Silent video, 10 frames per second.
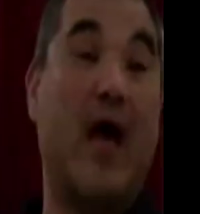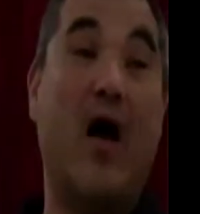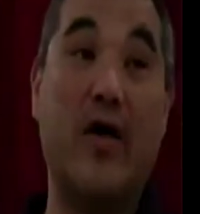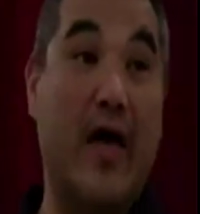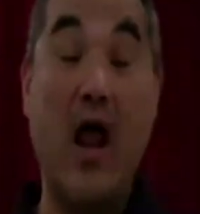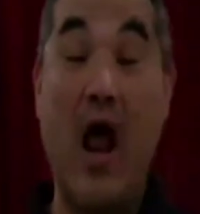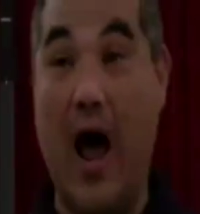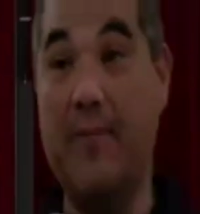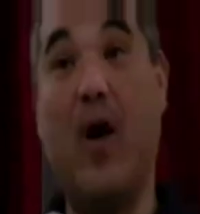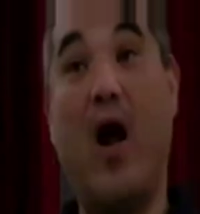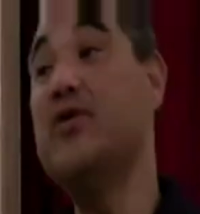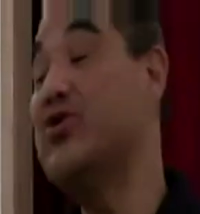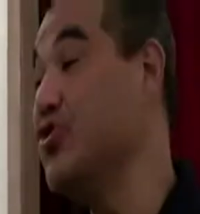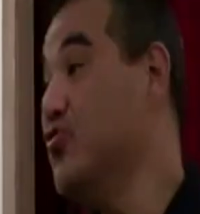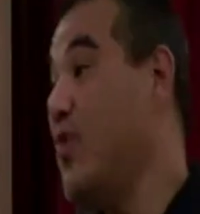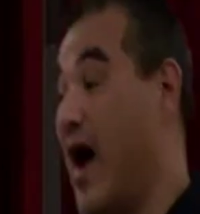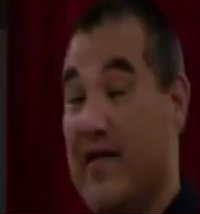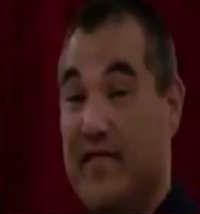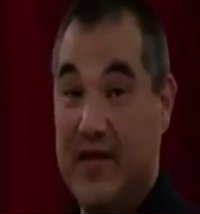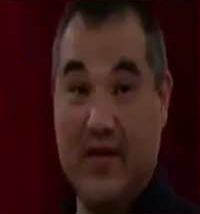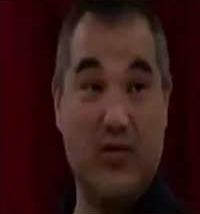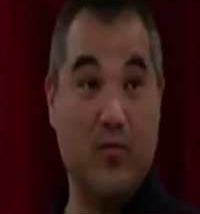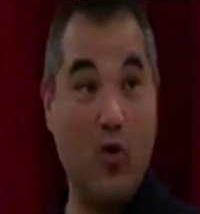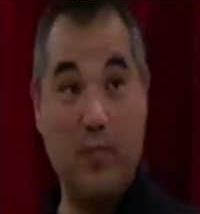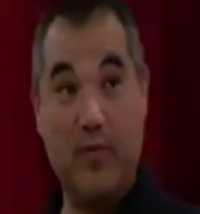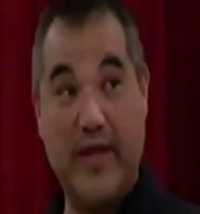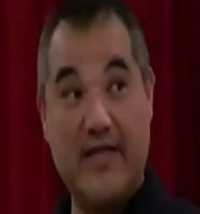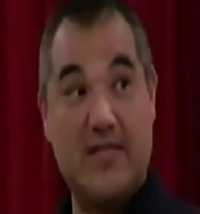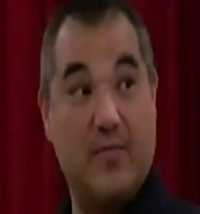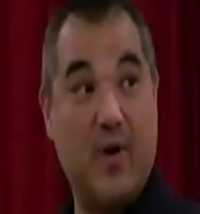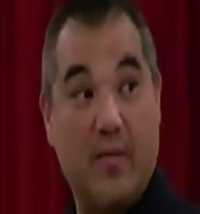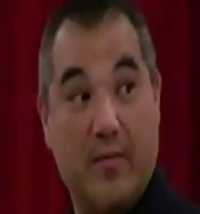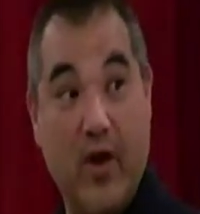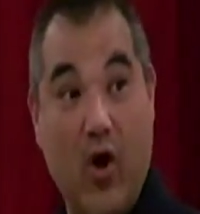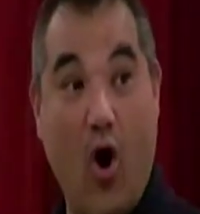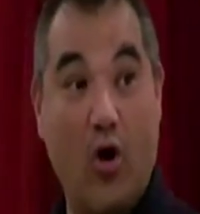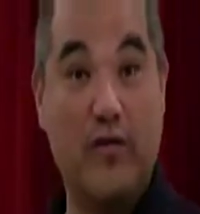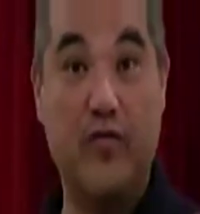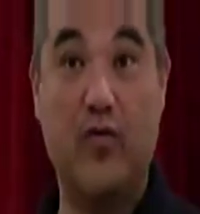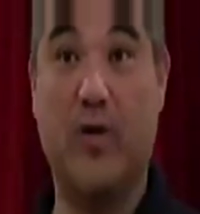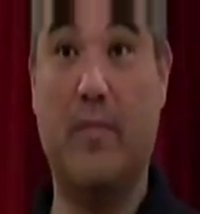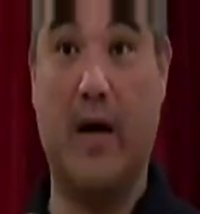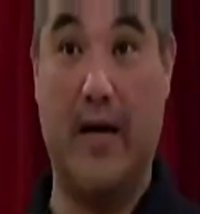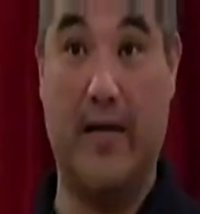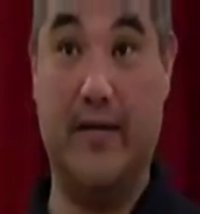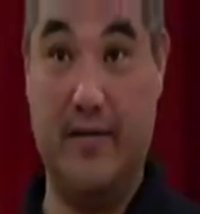Okay. I promise you, I have killed more plants than probably all of you combined.